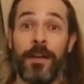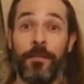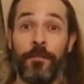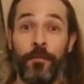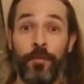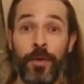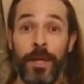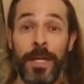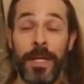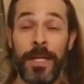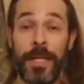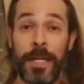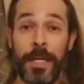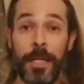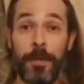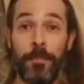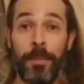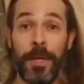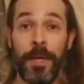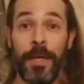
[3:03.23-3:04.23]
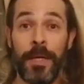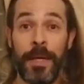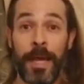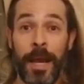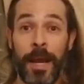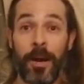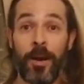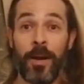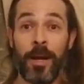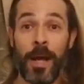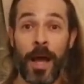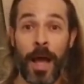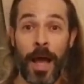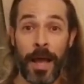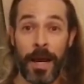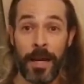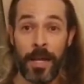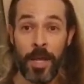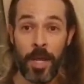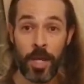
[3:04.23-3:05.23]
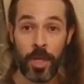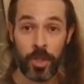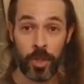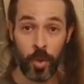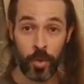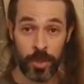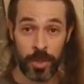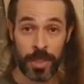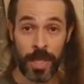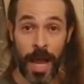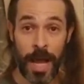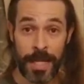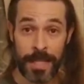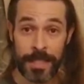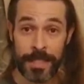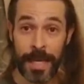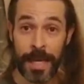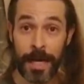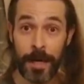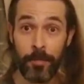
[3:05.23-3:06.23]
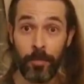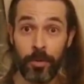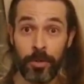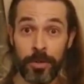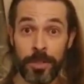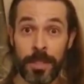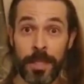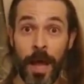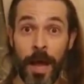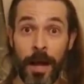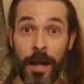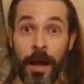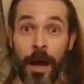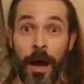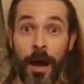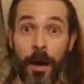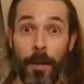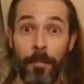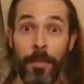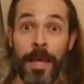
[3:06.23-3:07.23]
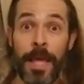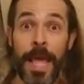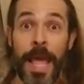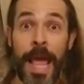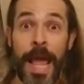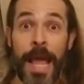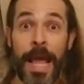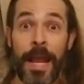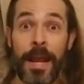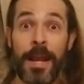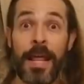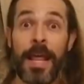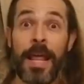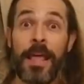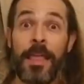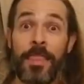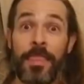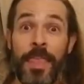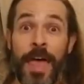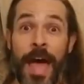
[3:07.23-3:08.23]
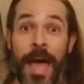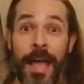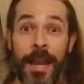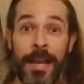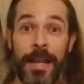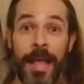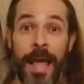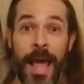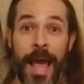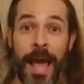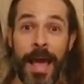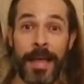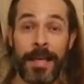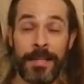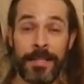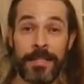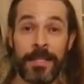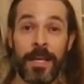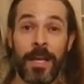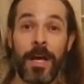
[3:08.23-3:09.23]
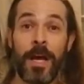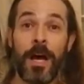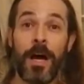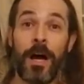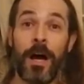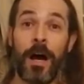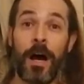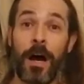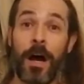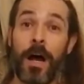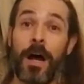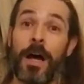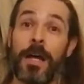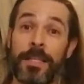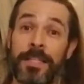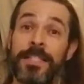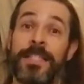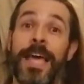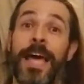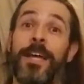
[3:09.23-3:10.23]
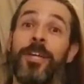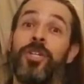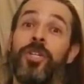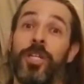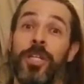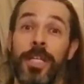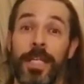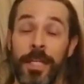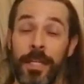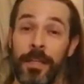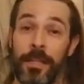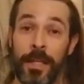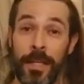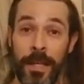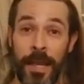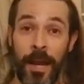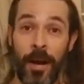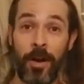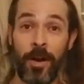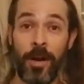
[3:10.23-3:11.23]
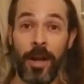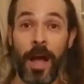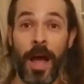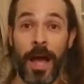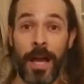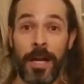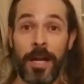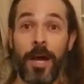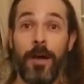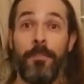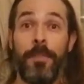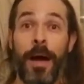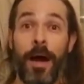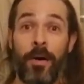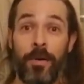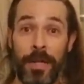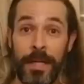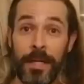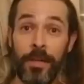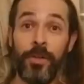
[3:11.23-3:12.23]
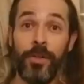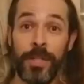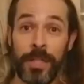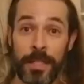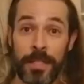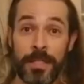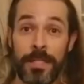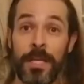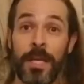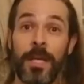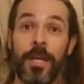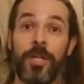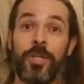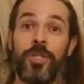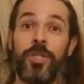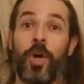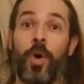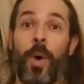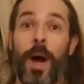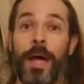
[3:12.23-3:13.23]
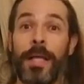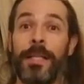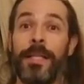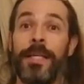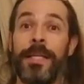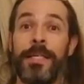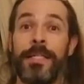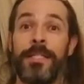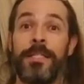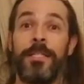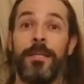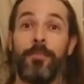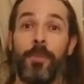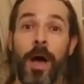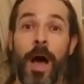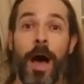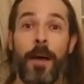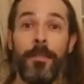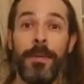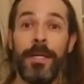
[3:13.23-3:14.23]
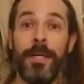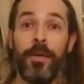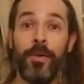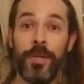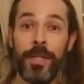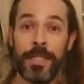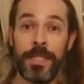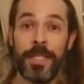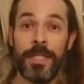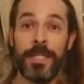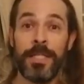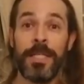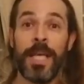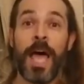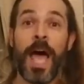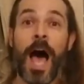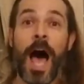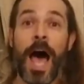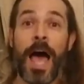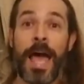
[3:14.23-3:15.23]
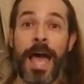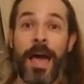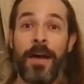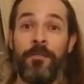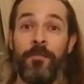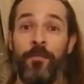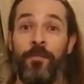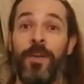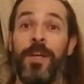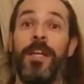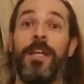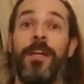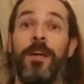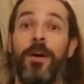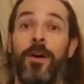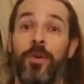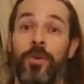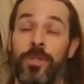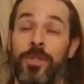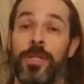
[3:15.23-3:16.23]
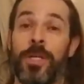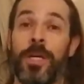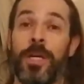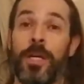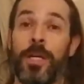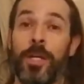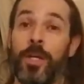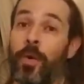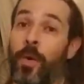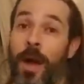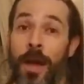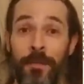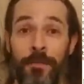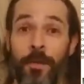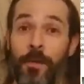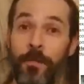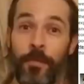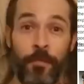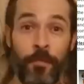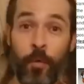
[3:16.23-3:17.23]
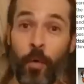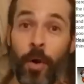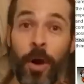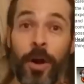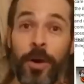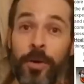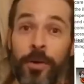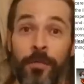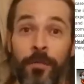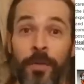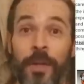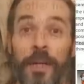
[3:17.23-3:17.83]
a free guinea pig care guide, so scottysanimals.com, and that has a section in the care guide about illness. So I list some common illnesses. I have videos. You know, I have over 400